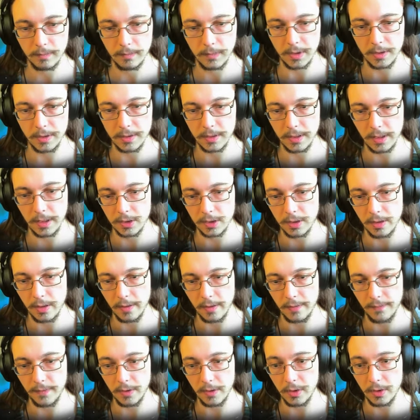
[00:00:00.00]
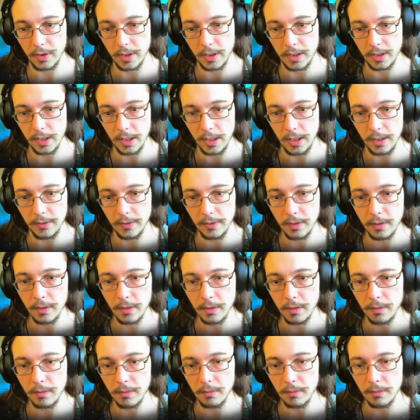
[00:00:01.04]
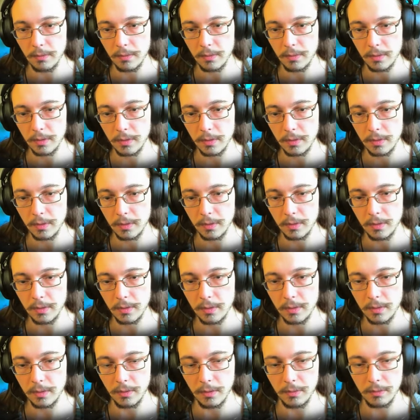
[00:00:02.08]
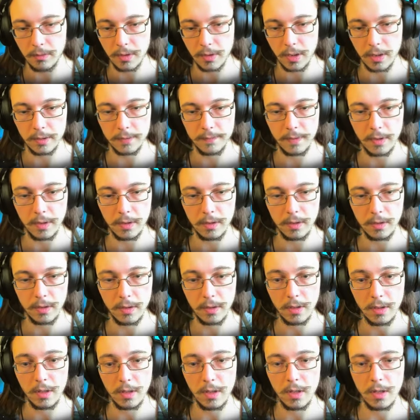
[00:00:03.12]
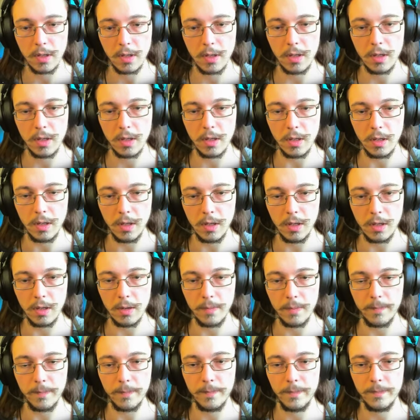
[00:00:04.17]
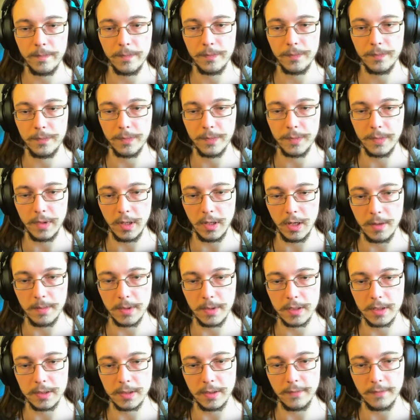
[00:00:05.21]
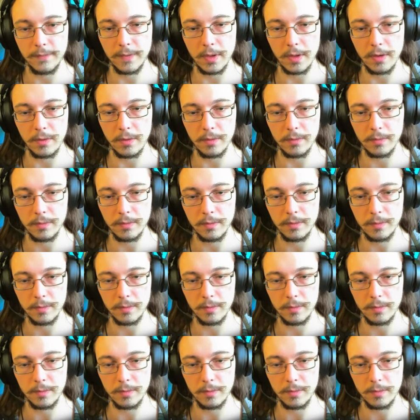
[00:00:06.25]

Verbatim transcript: This is actually not a very good idea either. Oh. Oh, okay, it's fine. Um, yeah, because I've now